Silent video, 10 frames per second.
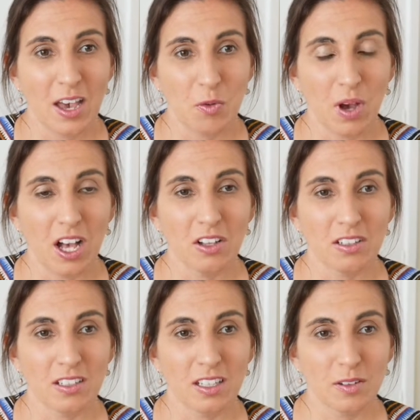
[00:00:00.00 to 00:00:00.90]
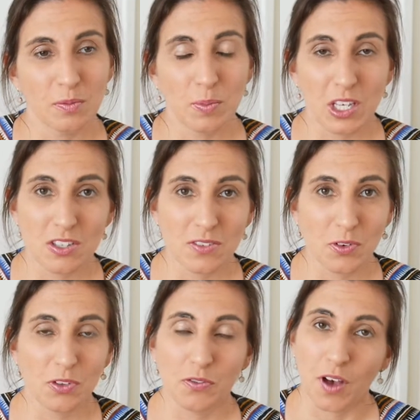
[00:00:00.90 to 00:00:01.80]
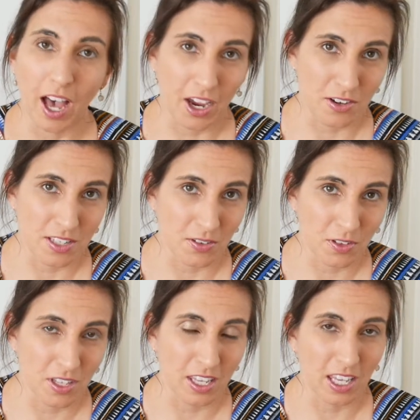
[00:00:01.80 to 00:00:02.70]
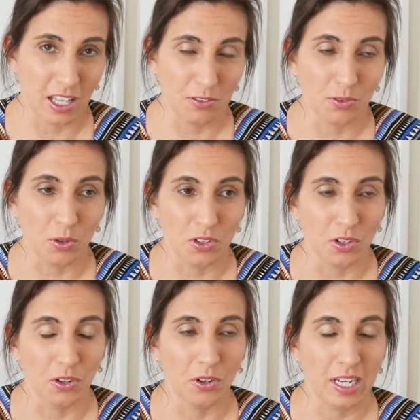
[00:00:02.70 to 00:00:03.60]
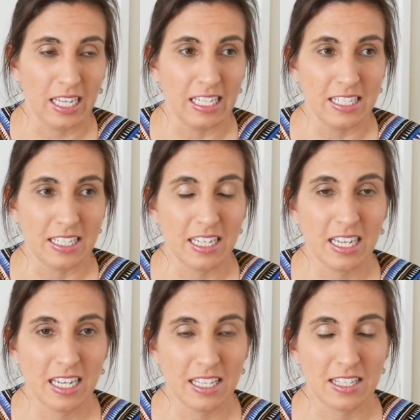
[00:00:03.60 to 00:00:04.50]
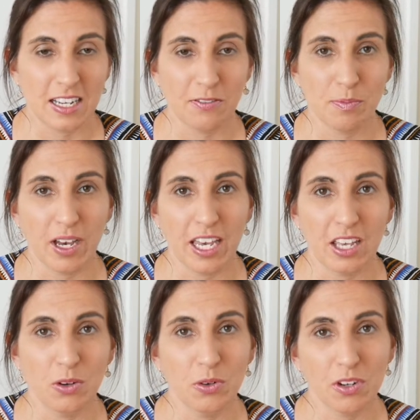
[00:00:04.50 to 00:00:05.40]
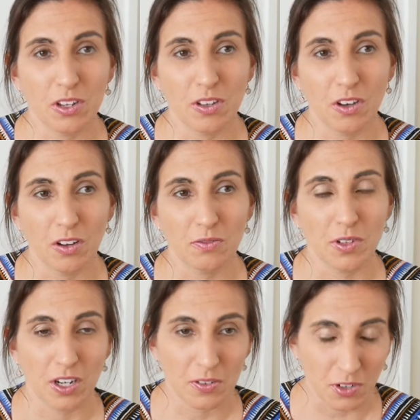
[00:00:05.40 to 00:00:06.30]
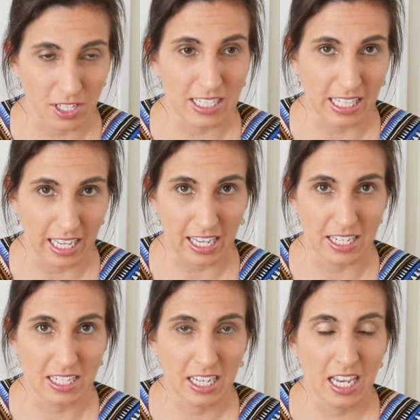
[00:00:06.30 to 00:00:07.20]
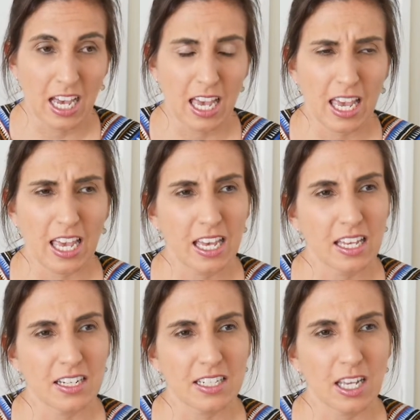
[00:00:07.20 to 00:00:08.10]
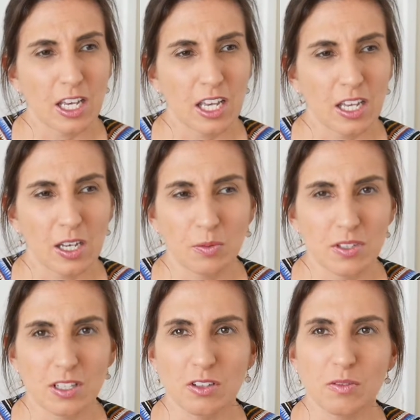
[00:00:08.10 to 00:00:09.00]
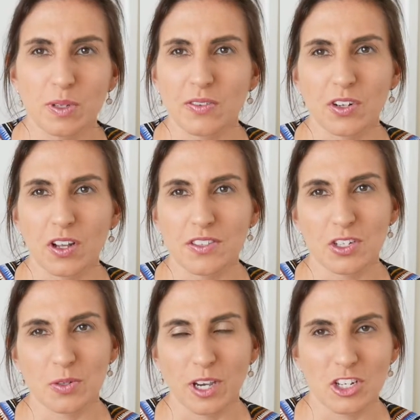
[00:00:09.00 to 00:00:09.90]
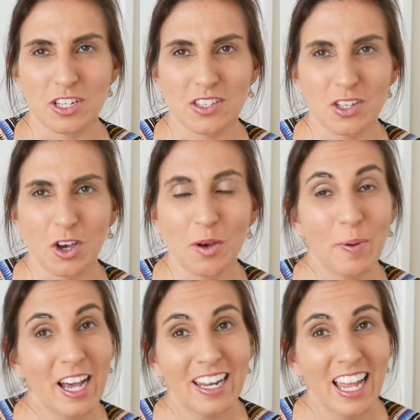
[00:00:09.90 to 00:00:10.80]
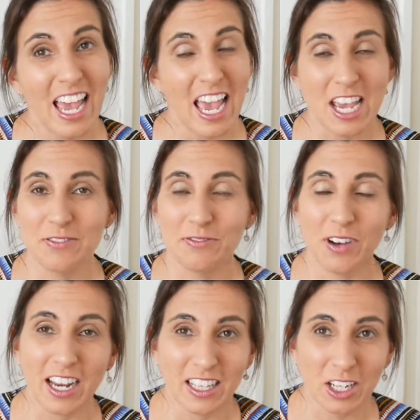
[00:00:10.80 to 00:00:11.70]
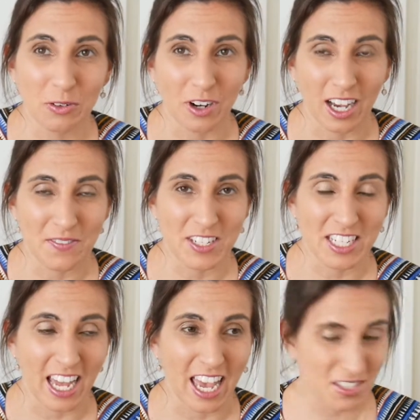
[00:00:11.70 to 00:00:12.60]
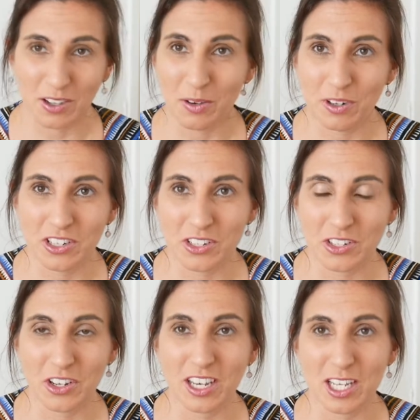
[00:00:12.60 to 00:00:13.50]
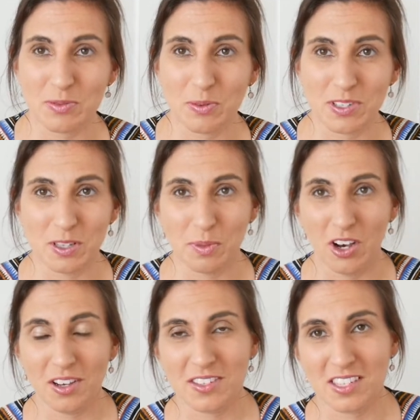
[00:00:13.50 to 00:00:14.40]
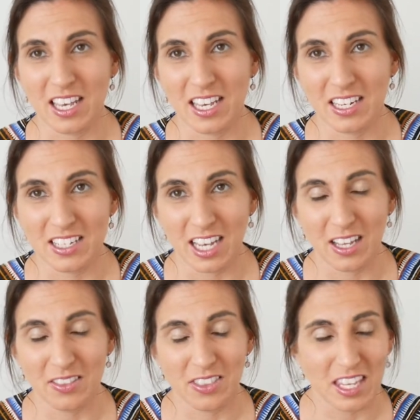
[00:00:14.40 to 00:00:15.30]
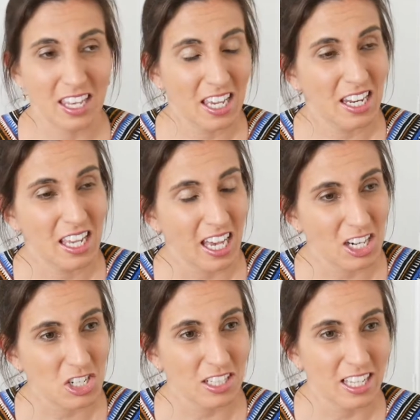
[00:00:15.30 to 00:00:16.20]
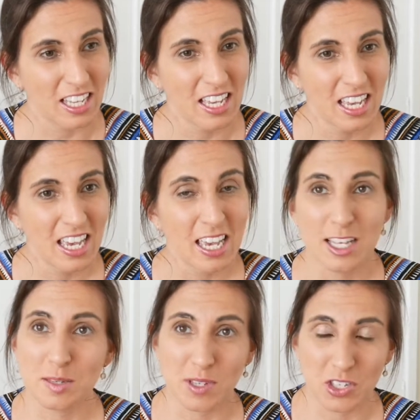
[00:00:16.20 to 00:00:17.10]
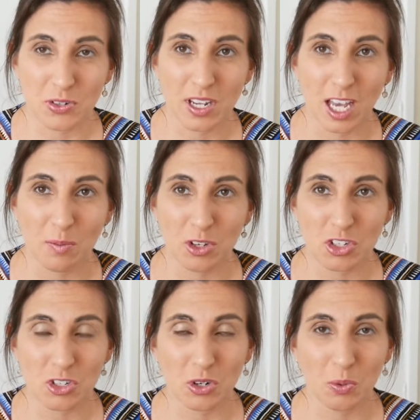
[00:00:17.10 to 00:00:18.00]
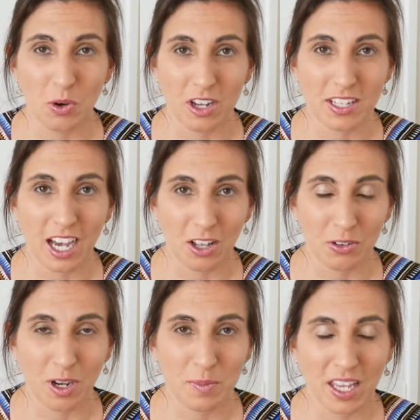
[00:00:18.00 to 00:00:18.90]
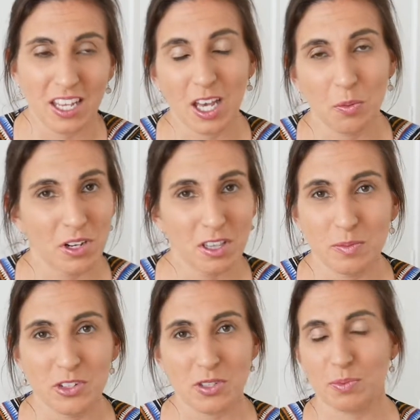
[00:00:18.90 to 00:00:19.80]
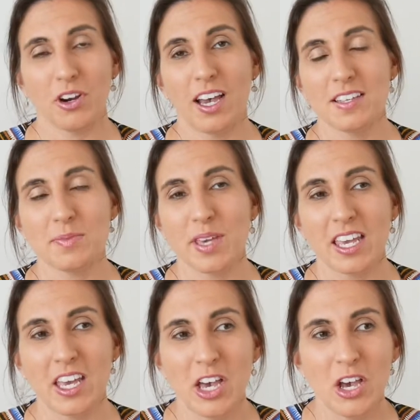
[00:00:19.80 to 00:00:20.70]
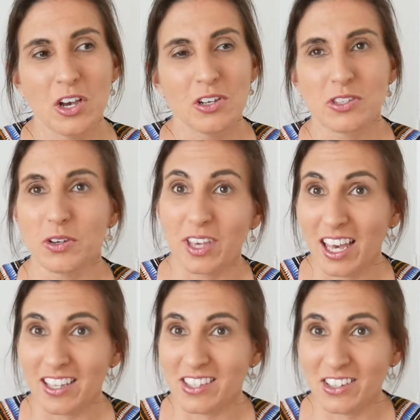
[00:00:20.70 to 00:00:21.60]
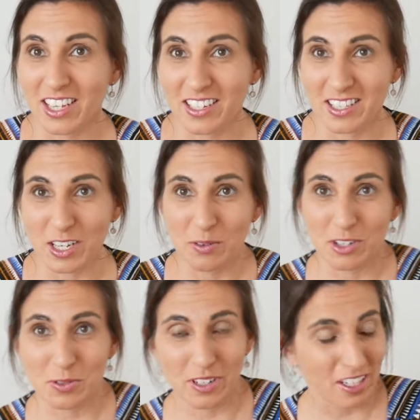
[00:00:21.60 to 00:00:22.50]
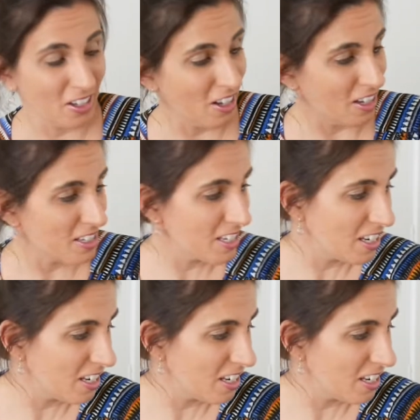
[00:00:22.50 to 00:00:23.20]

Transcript: Well, because of all the fires and everything in California and stuff, my order got very delayed, and it was a little bit of an odd situation. So, but it finally arrived today. So I wanted to show you guys what was in the box, and the Kinney actually is a mystery. I'm not sure what color I'm getting. I wanted them to surprise me. So yeah, so you get to see which one I got.